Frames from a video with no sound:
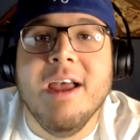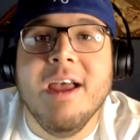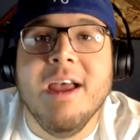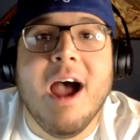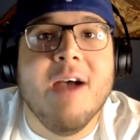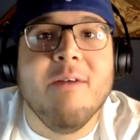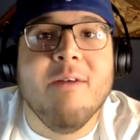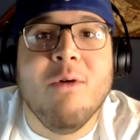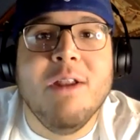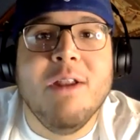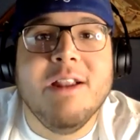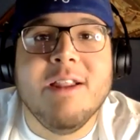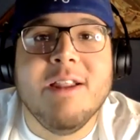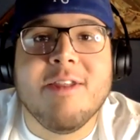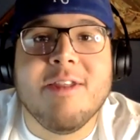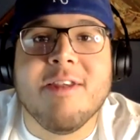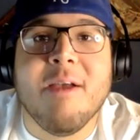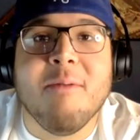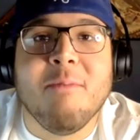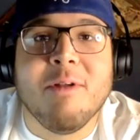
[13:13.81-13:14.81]
I wanted to
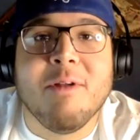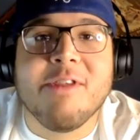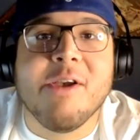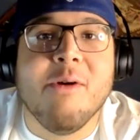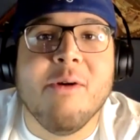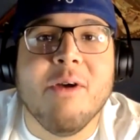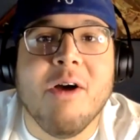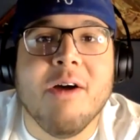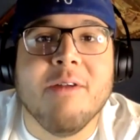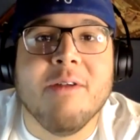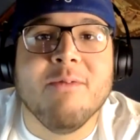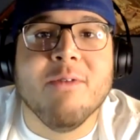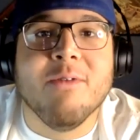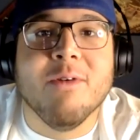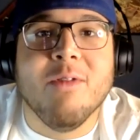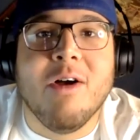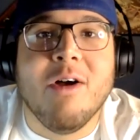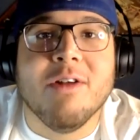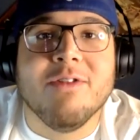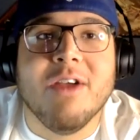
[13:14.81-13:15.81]
say what's going on for a
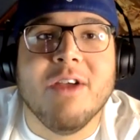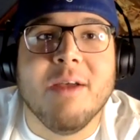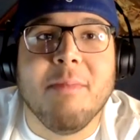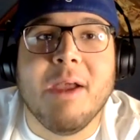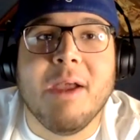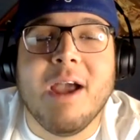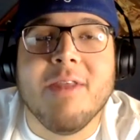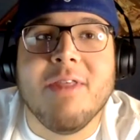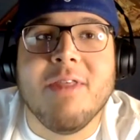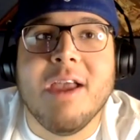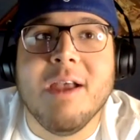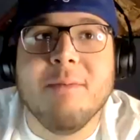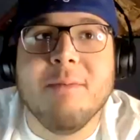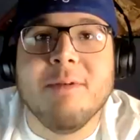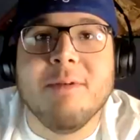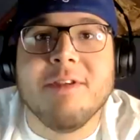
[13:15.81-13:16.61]
long time. Like, I think it was